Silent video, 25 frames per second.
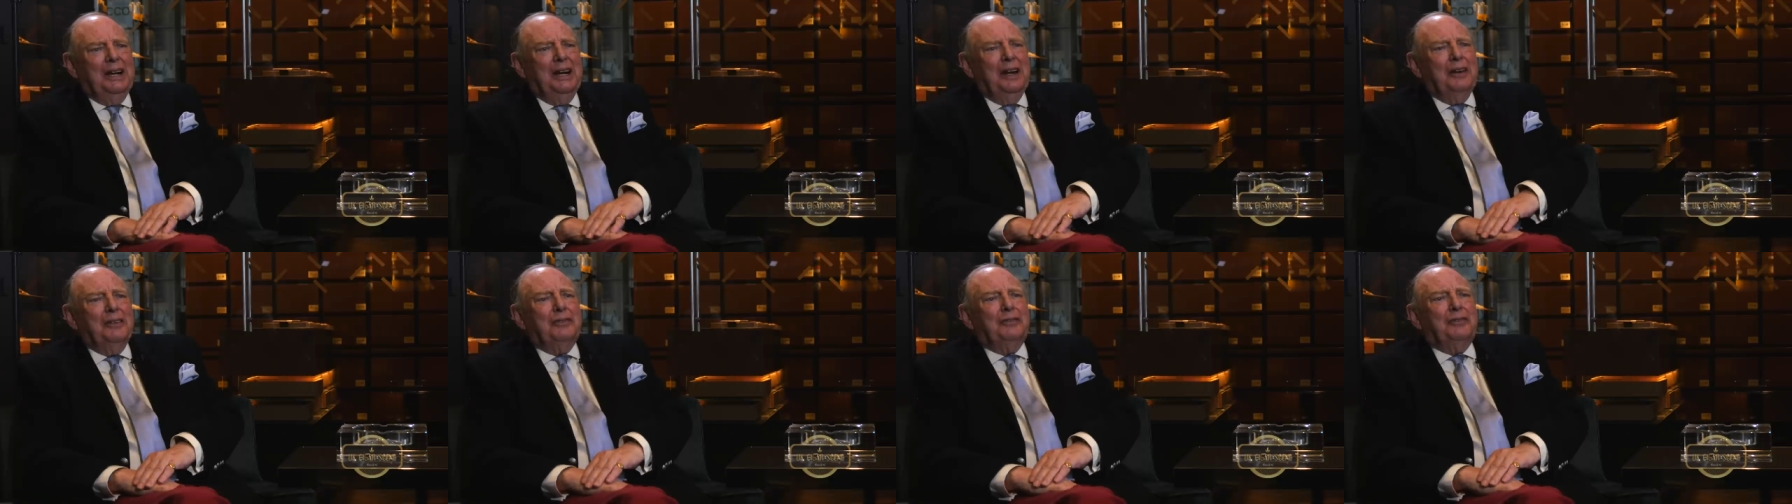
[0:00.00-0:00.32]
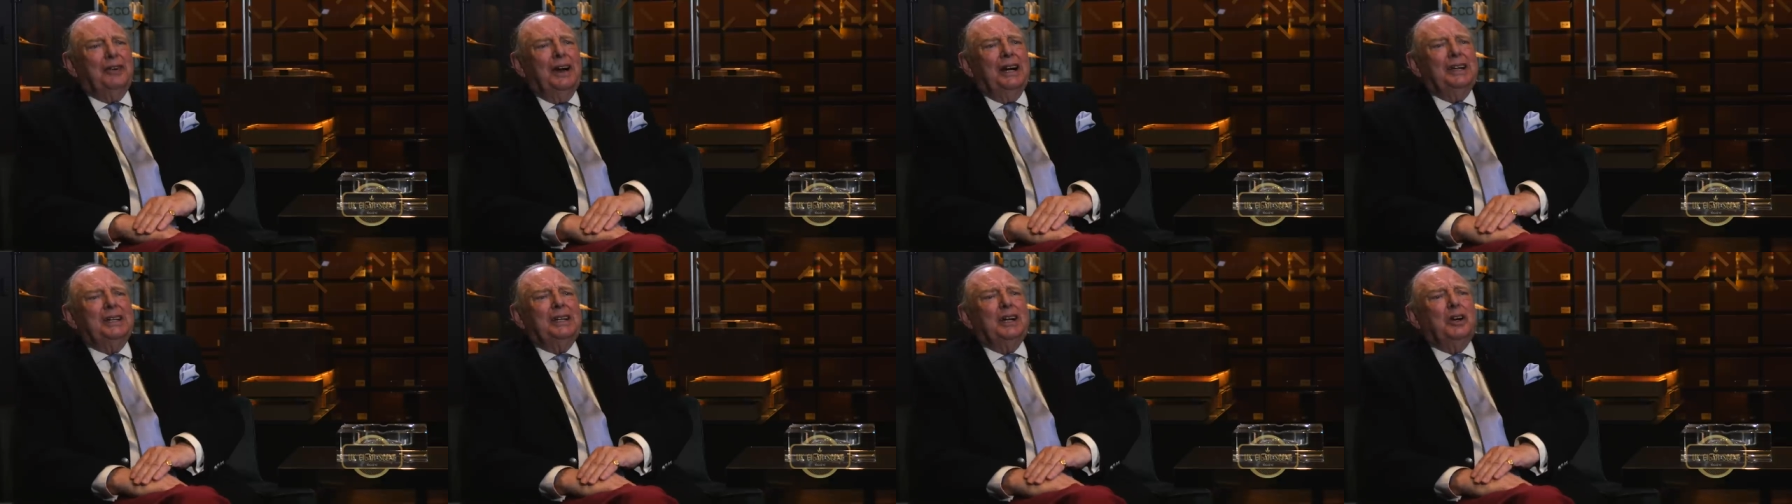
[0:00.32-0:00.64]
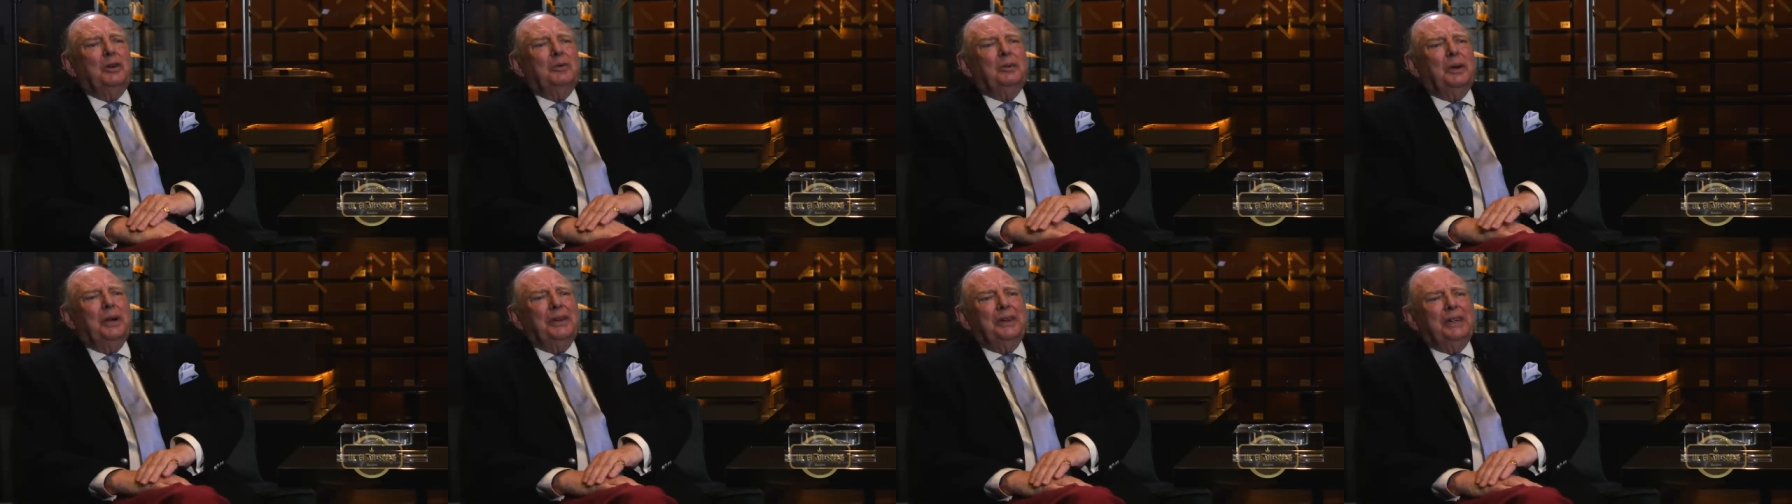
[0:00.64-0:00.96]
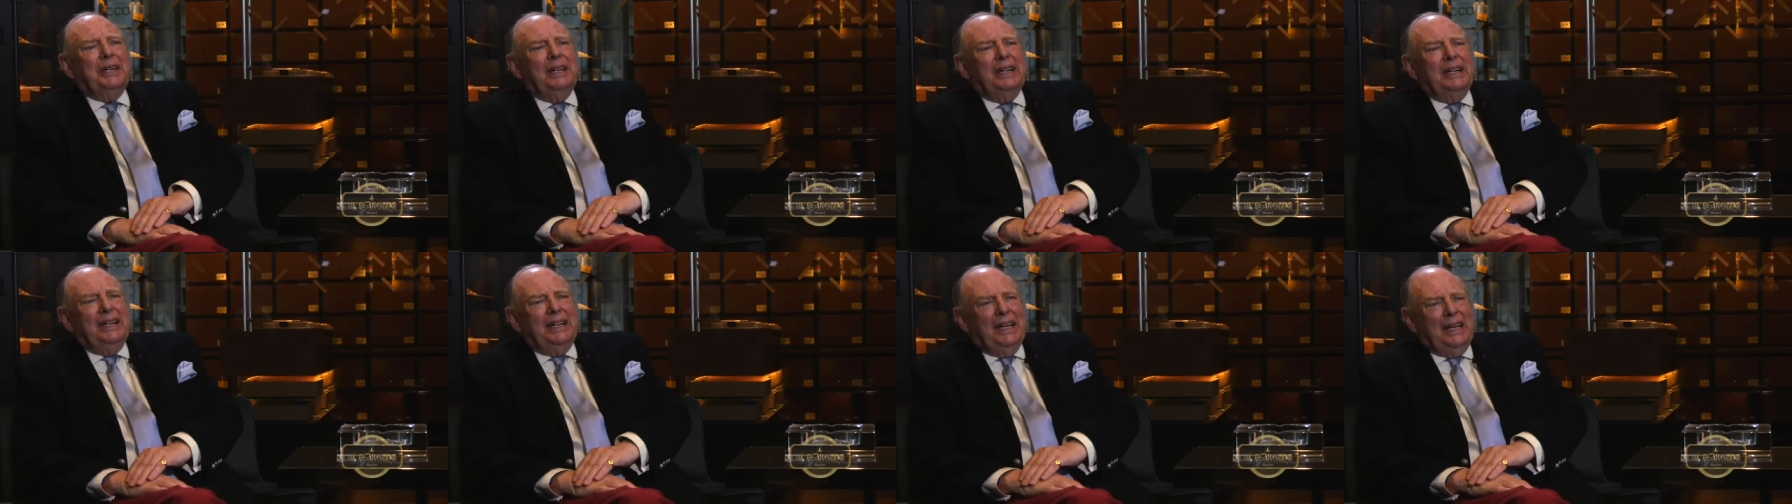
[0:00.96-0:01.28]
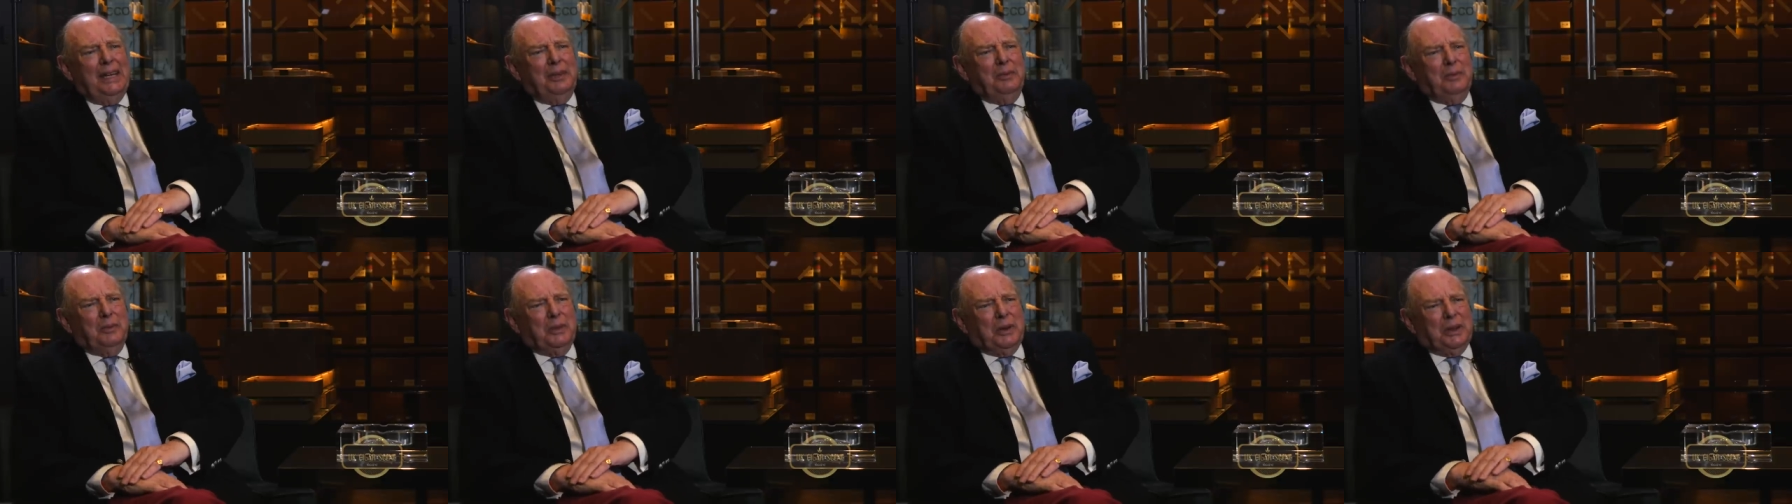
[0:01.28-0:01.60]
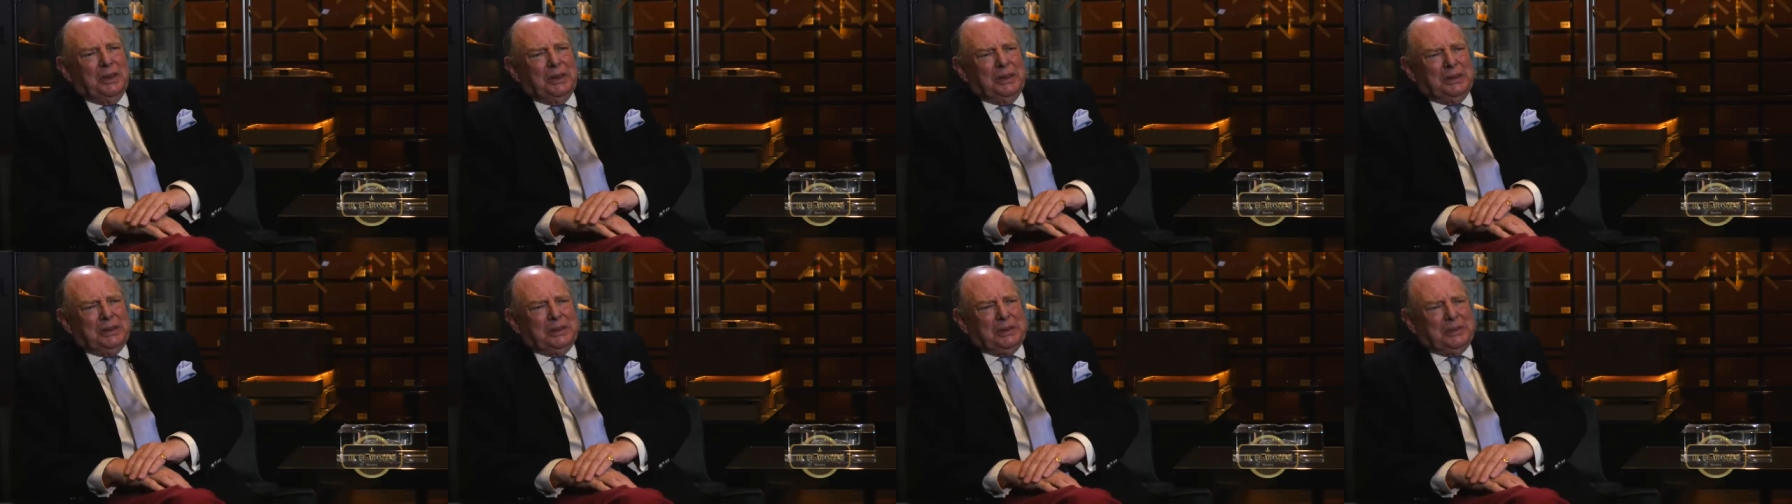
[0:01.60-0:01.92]
and find out what their name
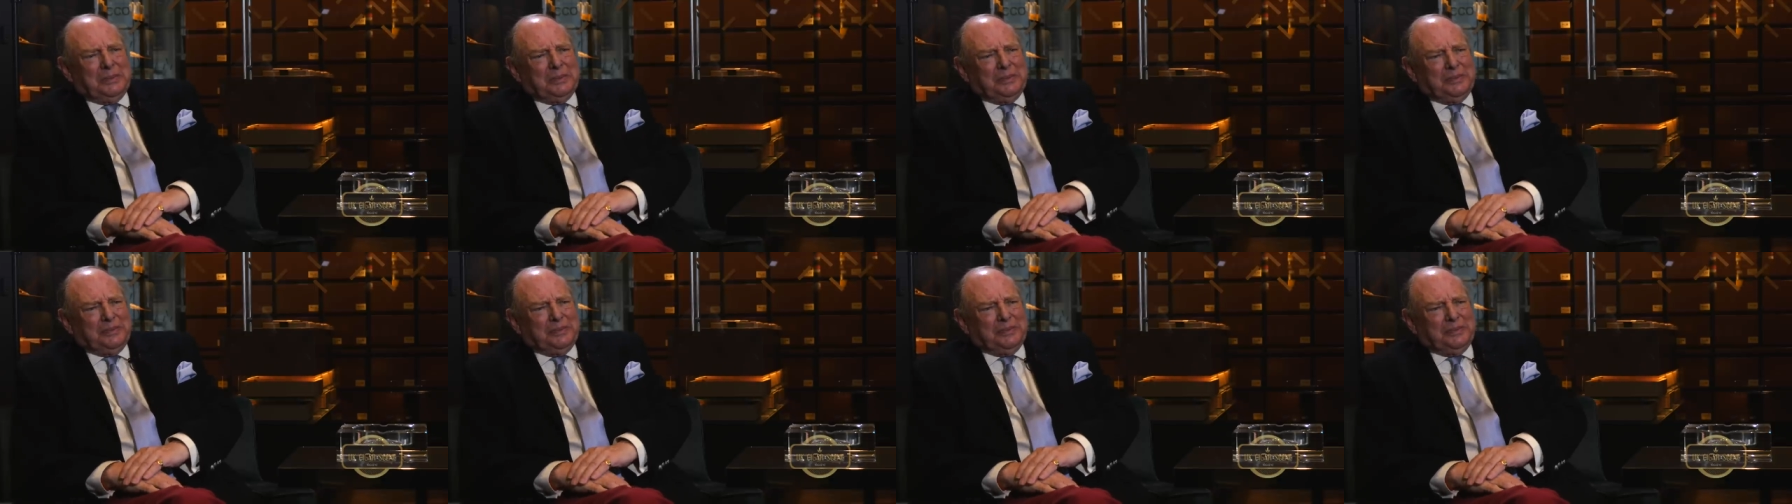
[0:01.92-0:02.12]
was.